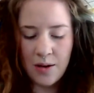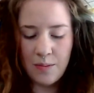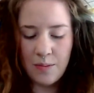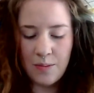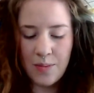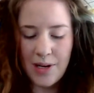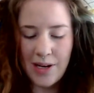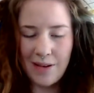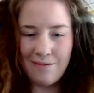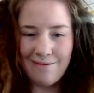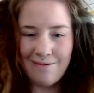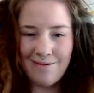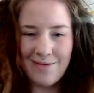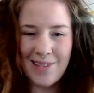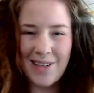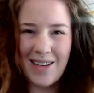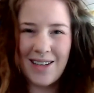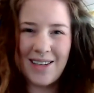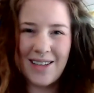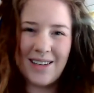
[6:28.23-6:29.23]
But
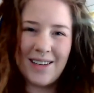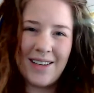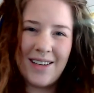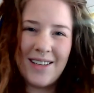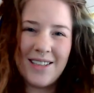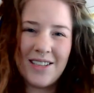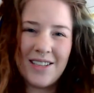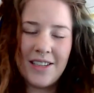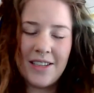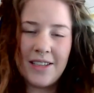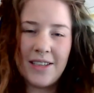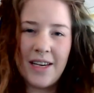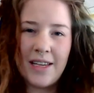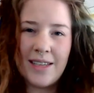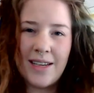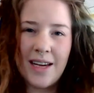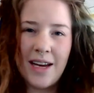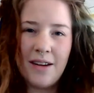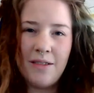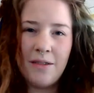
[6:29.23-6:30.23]
it's
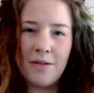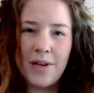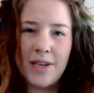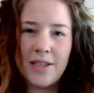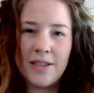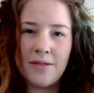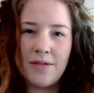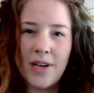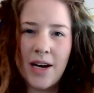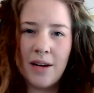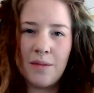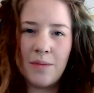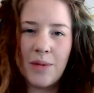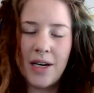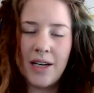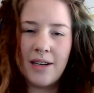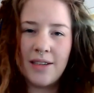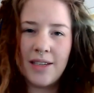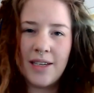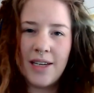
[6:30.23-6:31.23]
kind of a waste of time,
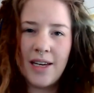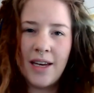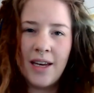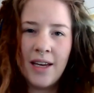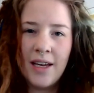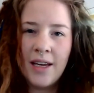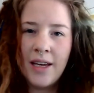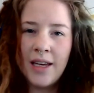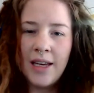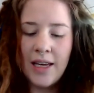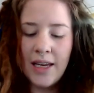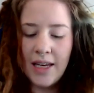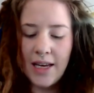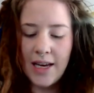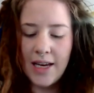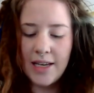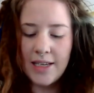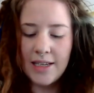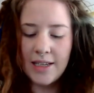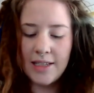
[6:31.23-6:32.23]
honestly.
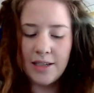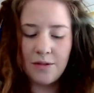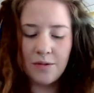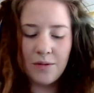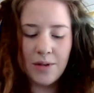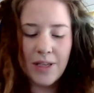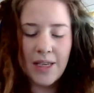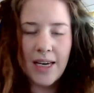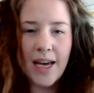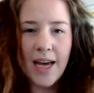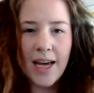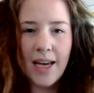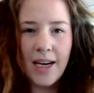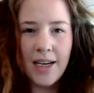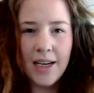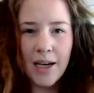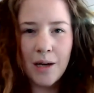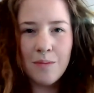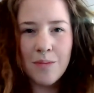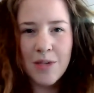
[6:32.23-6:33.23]
It doesn't really end
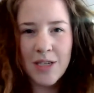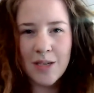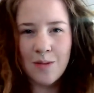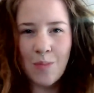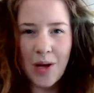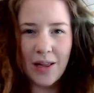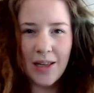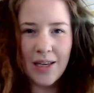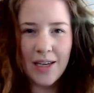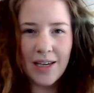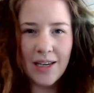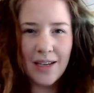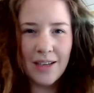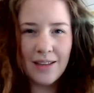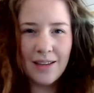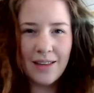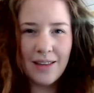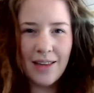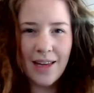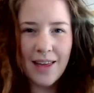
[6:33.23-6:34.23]
up smelling
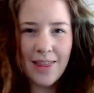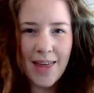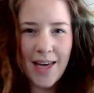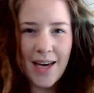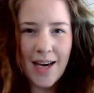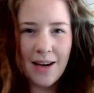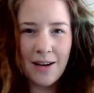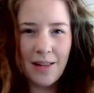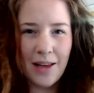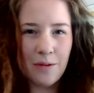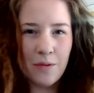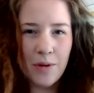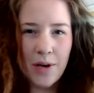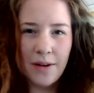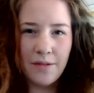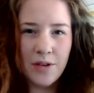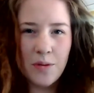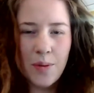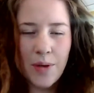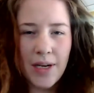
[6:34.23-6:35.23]
like that, like
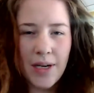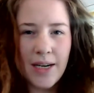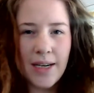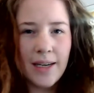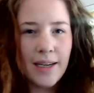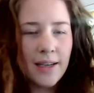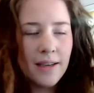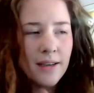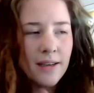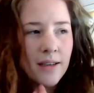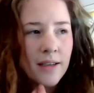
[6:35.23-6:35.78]
whatever you put in it.